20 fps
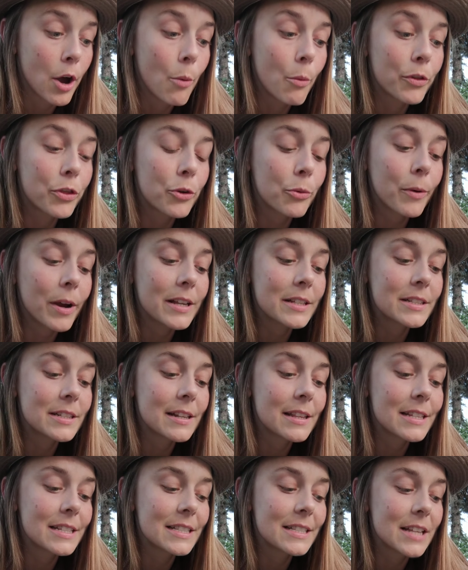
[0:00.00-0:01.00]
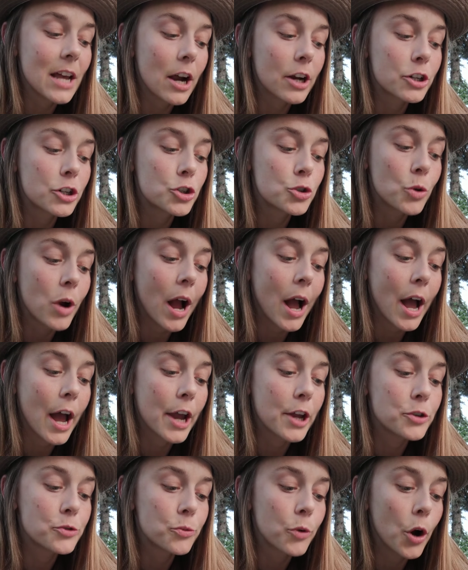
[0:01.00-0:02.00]
with the rest of the sucked
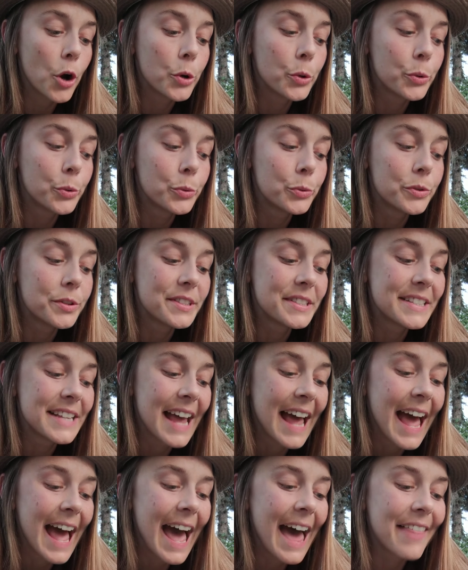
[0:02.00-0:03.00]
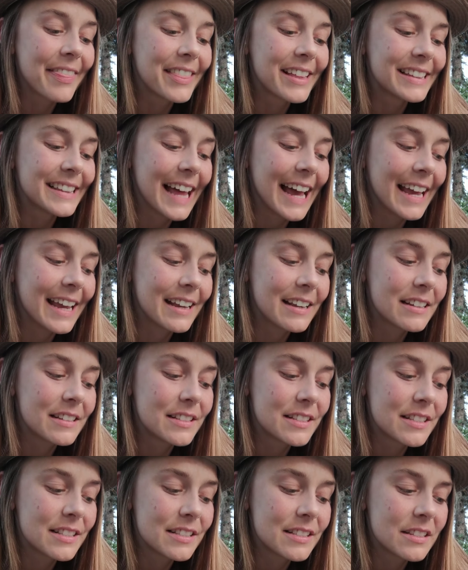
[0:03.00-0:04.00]
dry drones and the
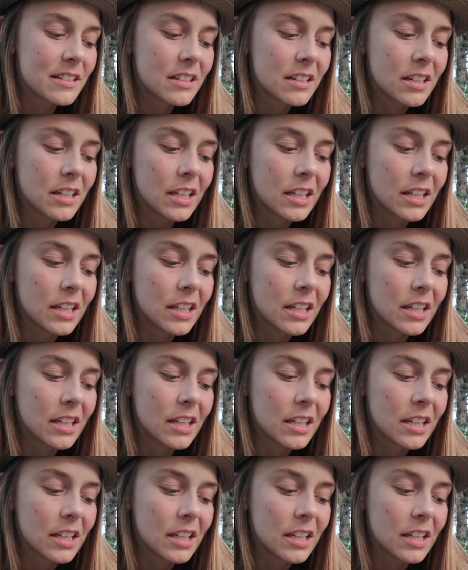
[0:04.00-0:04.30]
likes.